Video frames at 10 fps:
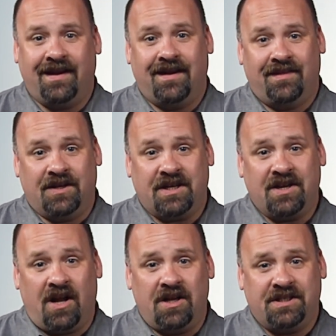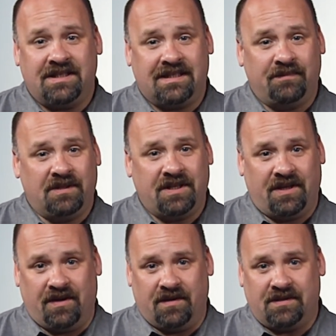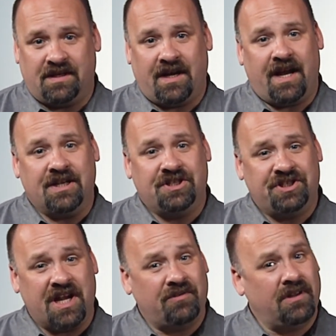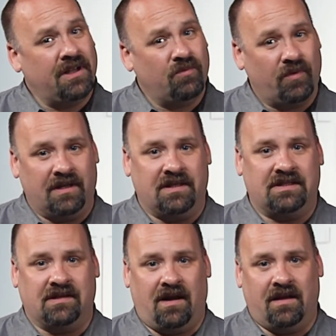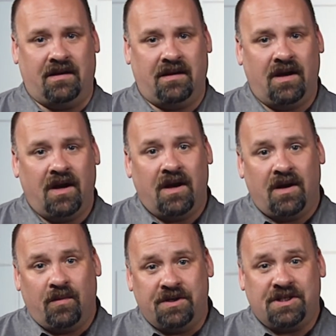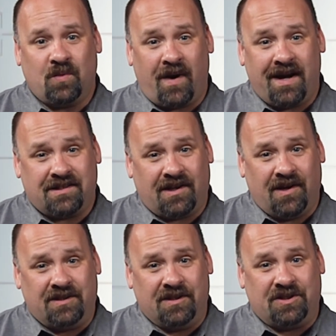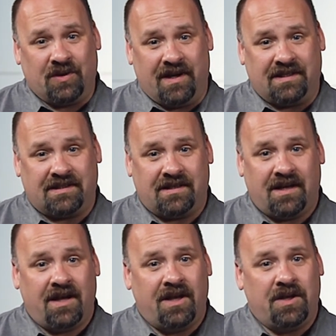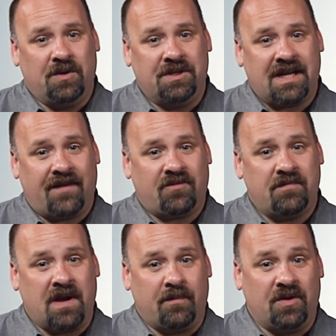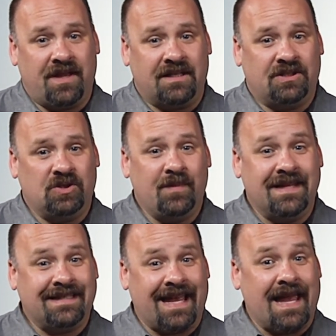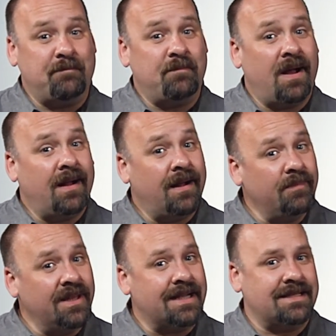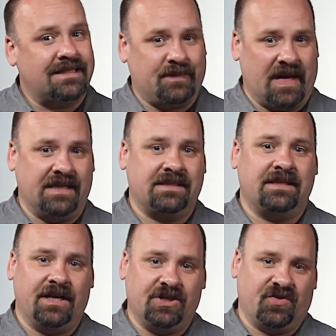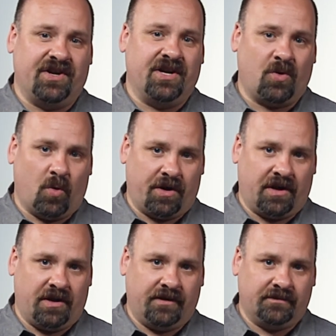Their technology is simple to use and generally really solid, which is why it's our go-to choice. You just have to remember that Zoom is a public space and treat it accordingly.